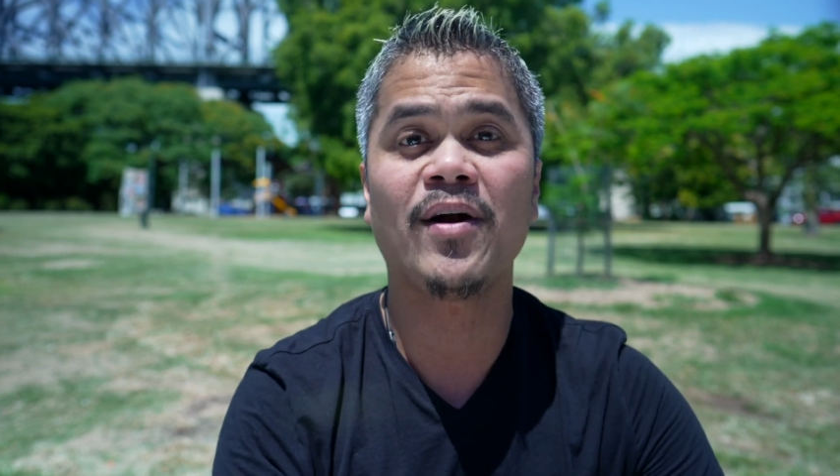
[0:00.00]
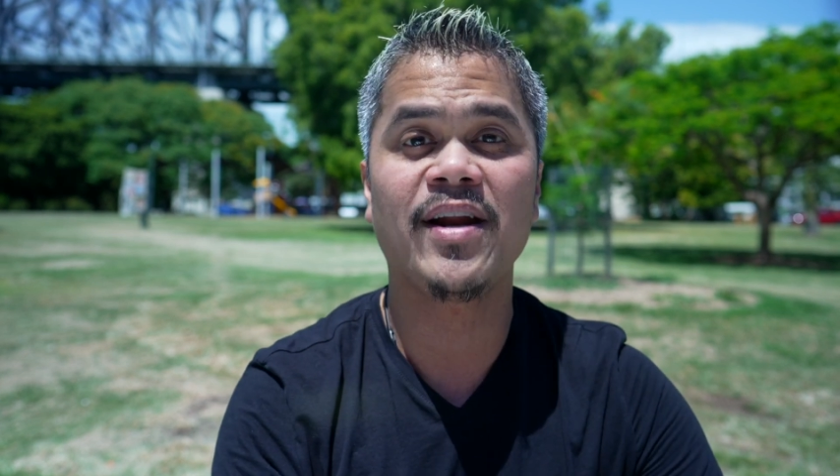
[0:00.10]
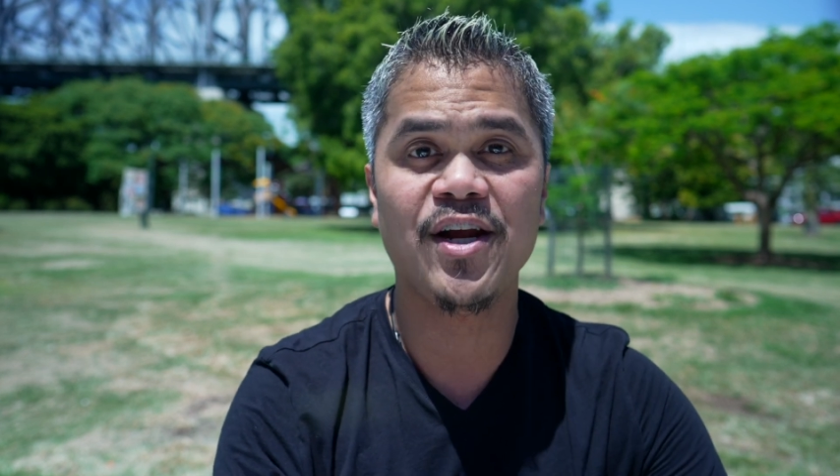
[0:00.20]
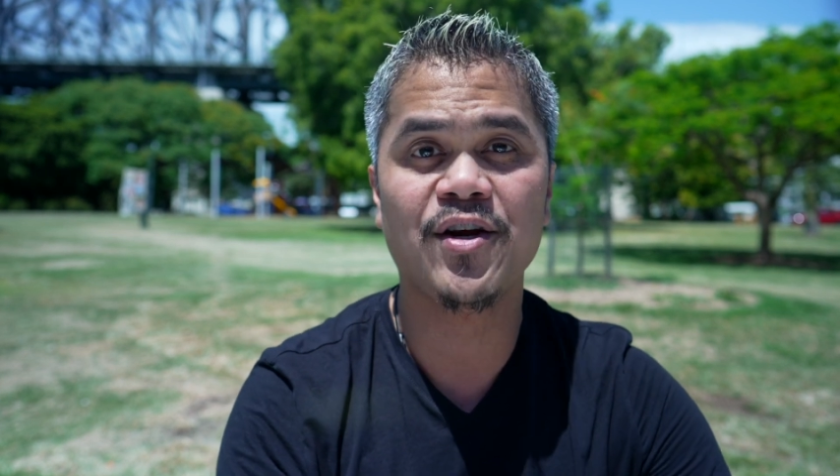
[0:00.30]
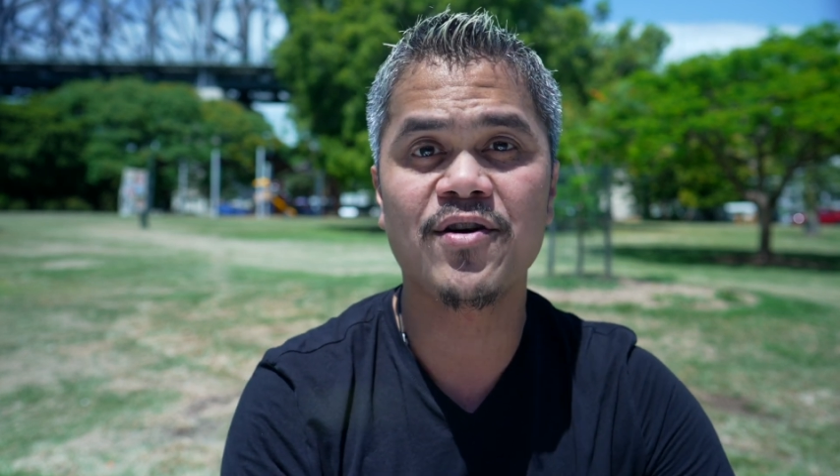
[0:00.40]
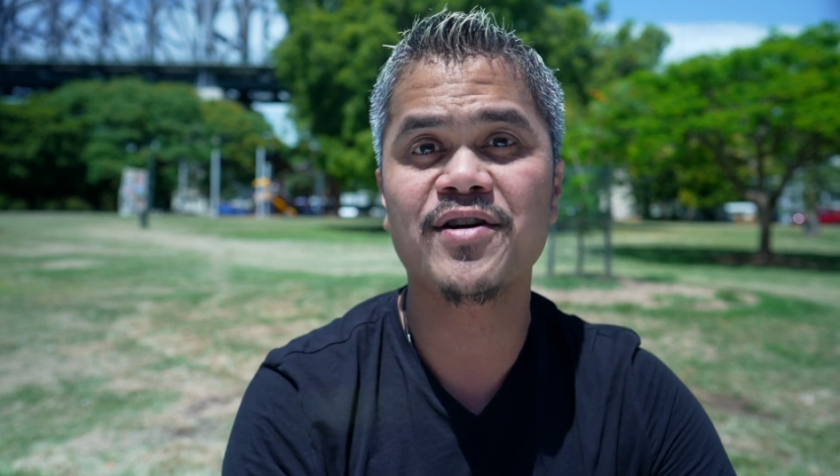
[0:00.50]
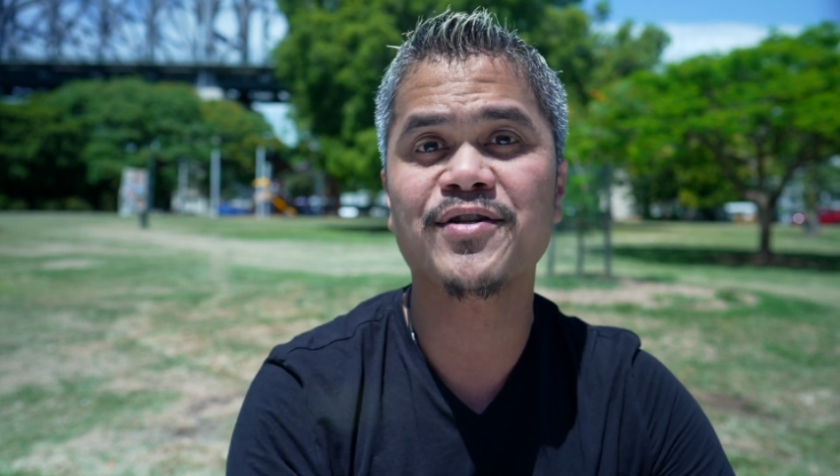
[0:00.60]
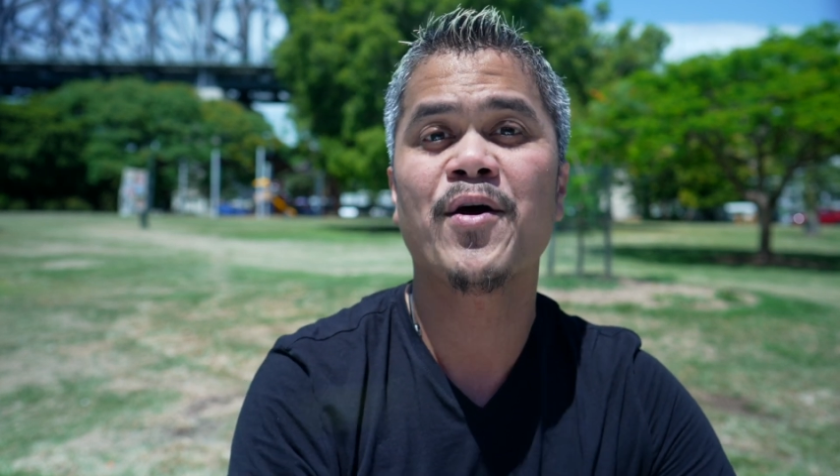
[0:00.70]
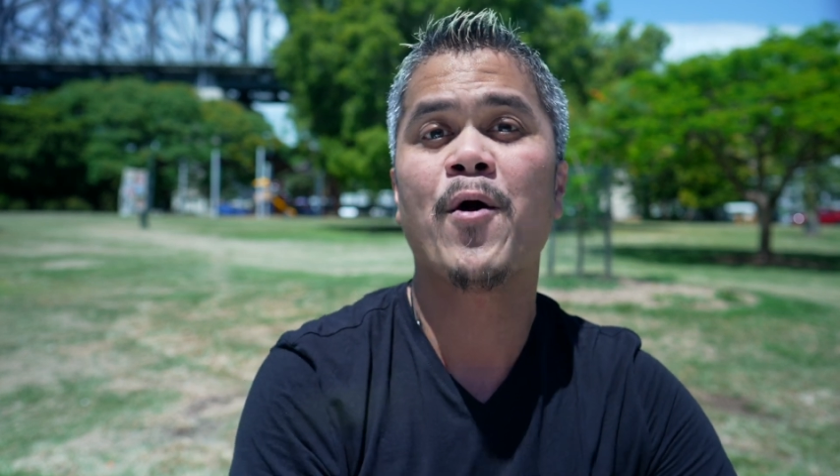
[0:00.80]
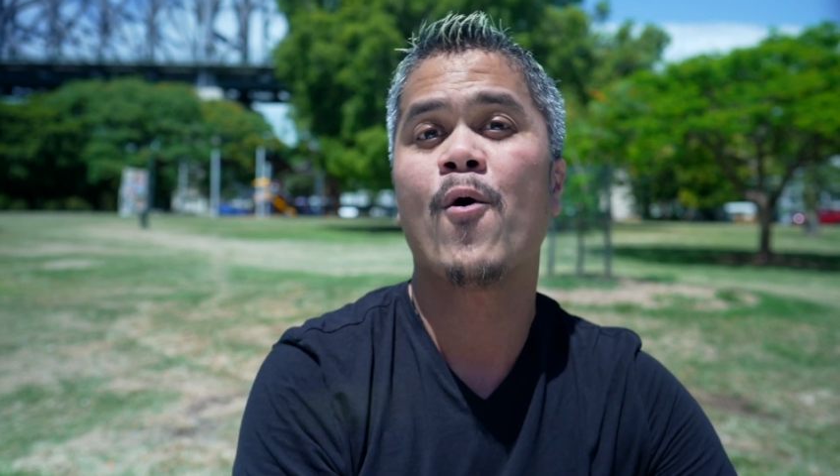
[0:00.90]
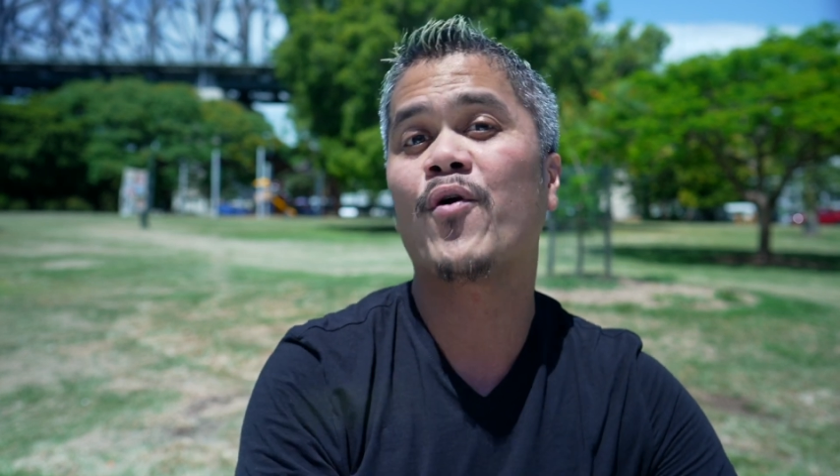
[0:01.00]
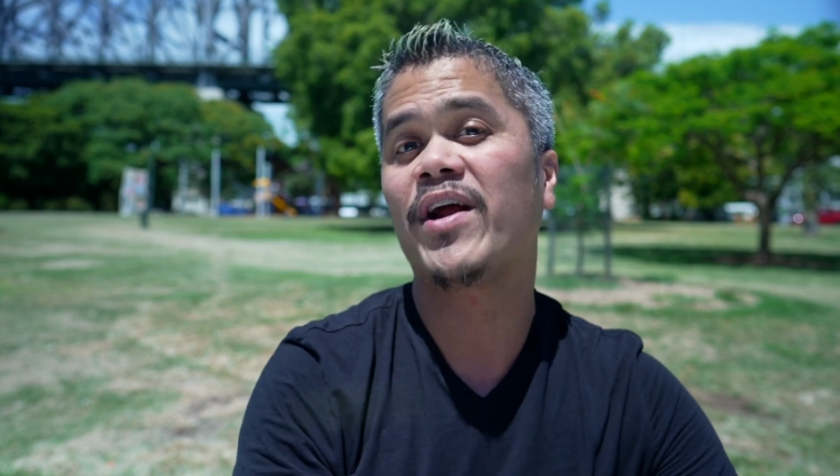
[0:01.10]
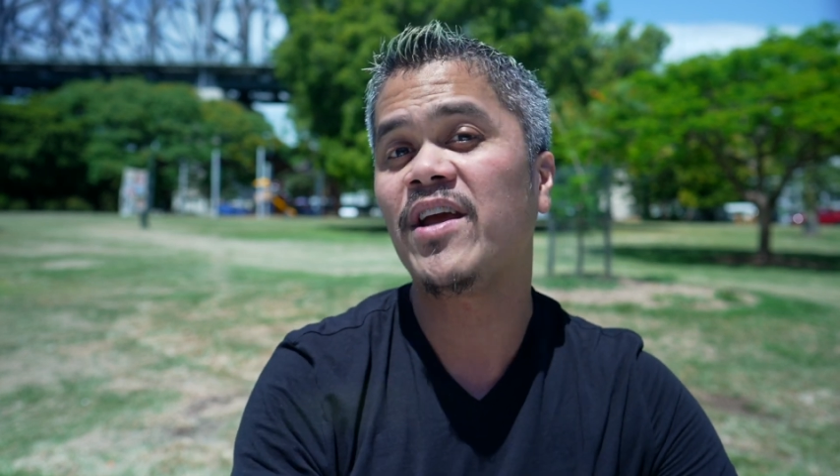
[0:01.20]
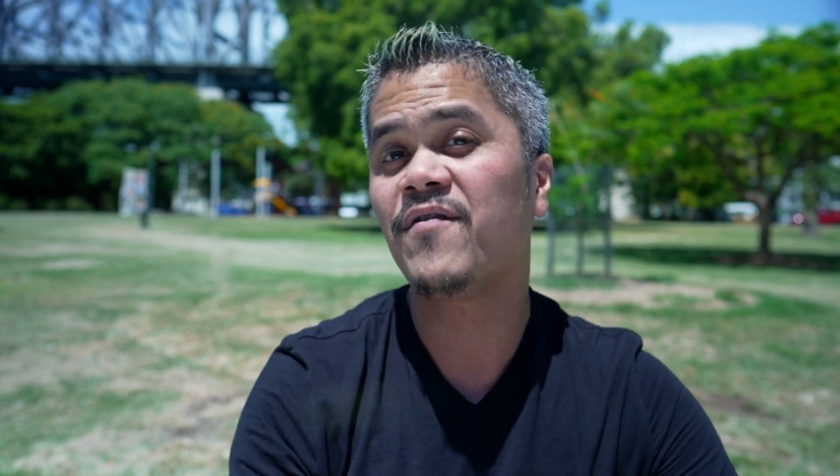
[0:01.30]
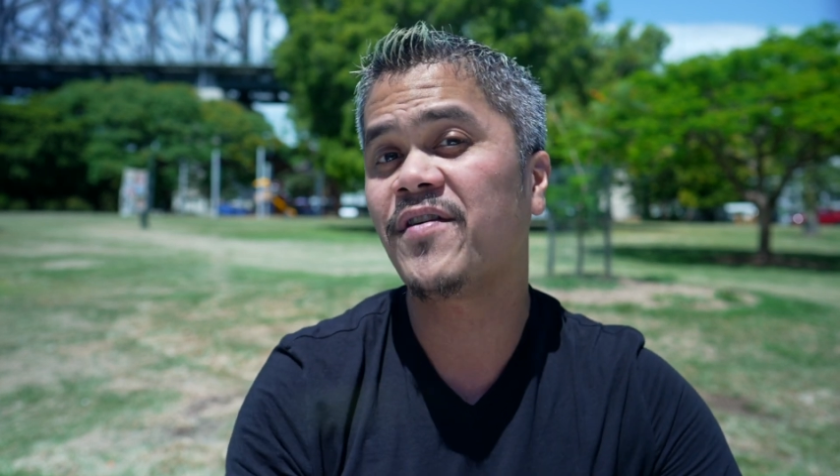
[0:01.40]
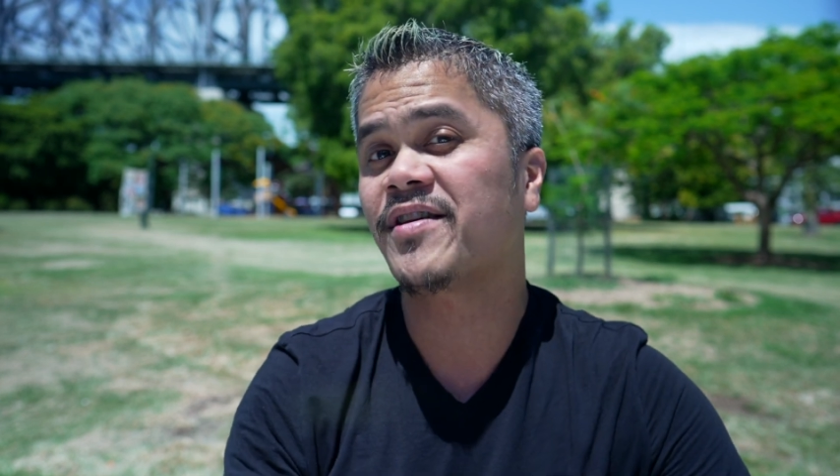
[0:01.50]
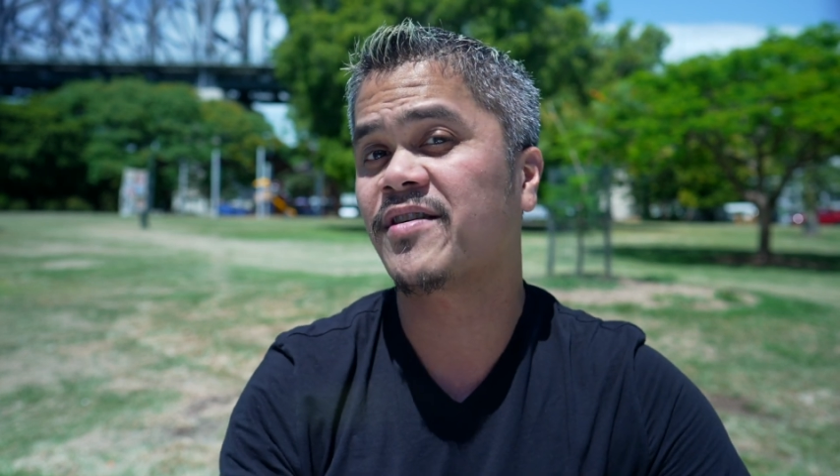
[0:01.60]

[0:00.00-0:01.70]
leaders or even